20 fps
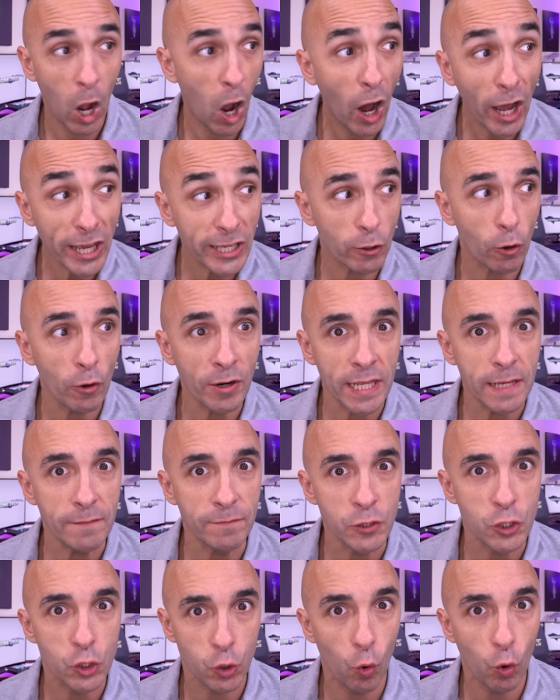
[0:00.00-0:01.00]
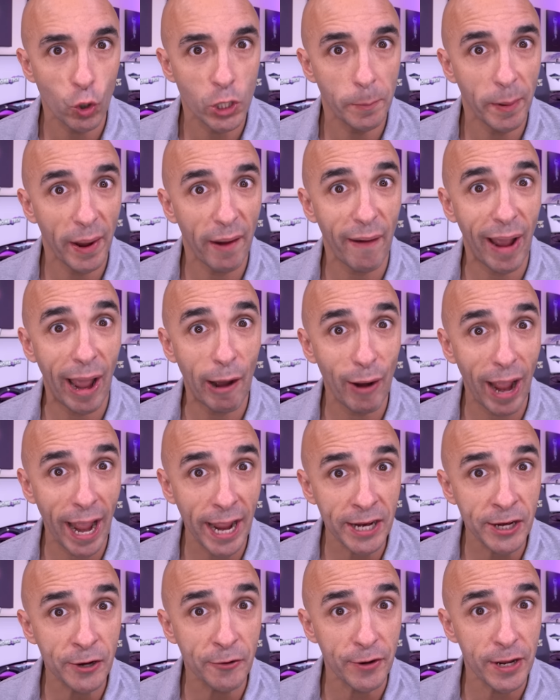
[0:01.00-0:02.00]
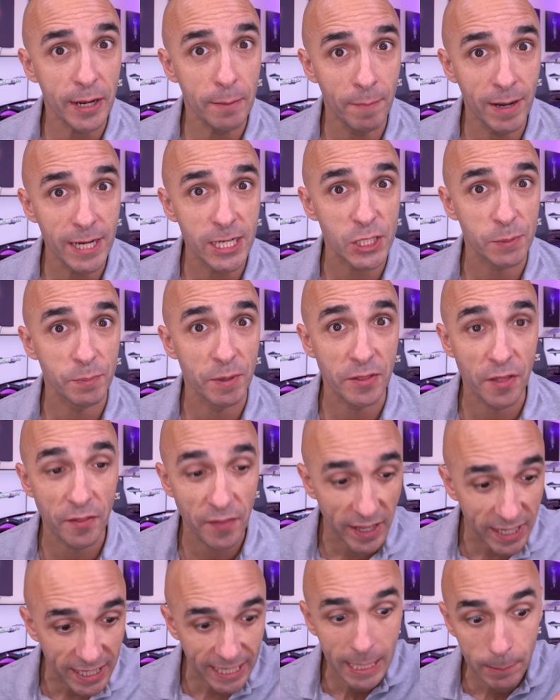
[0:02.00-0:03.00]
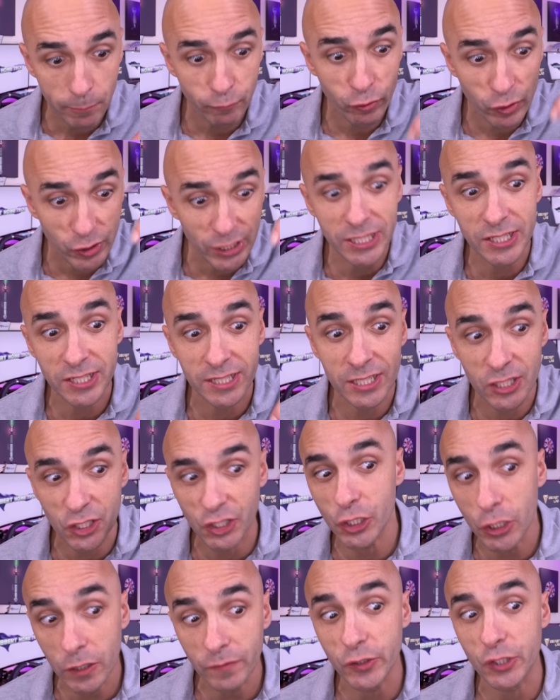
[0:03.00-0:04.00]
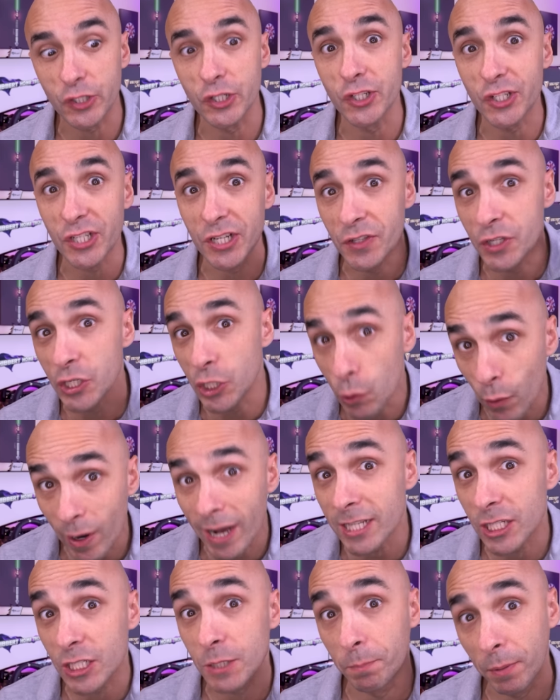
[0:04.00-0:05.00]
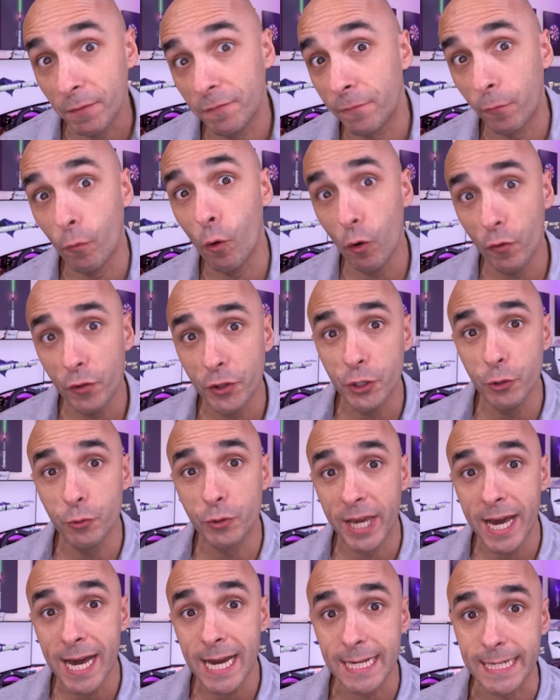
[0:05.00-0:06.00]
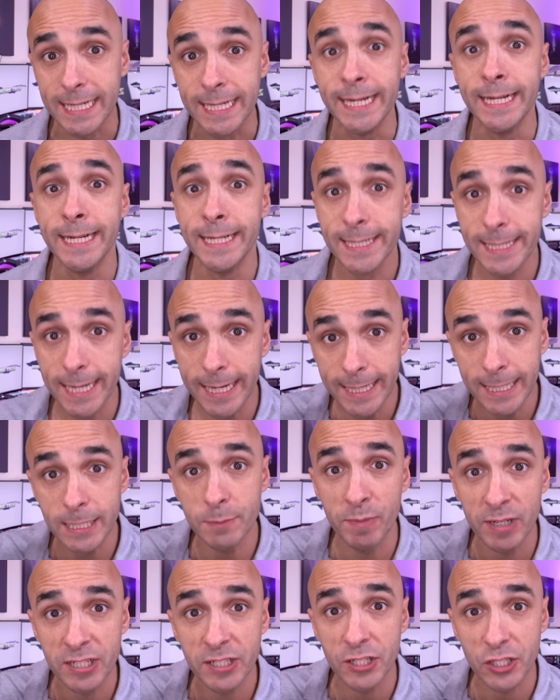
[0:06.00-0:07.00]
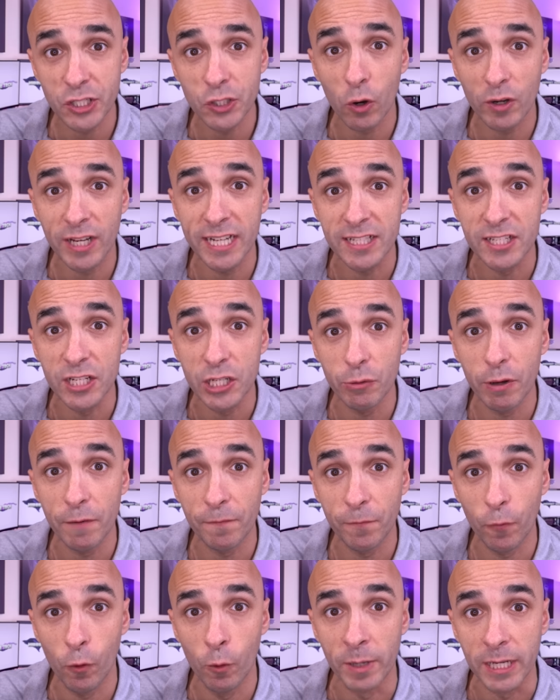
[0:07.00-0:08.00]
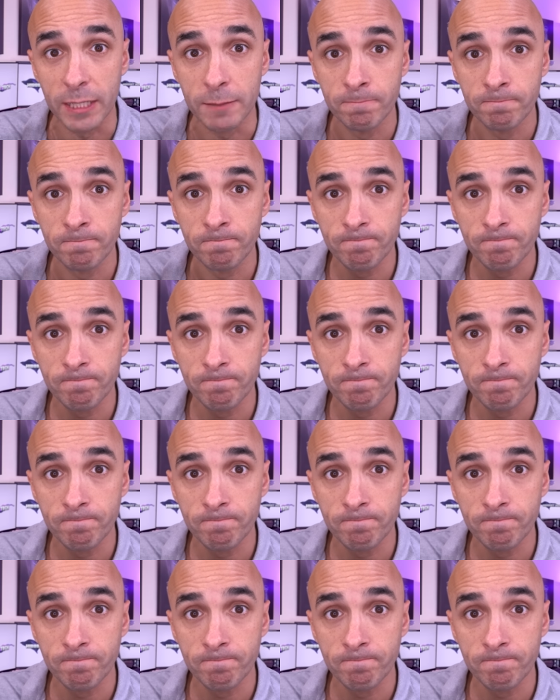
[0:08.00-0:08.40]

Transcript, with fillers: I can't even talk about how angry it makes me that they keep releasing services in the U S before the U K. So here's Mister Socky to do it for me.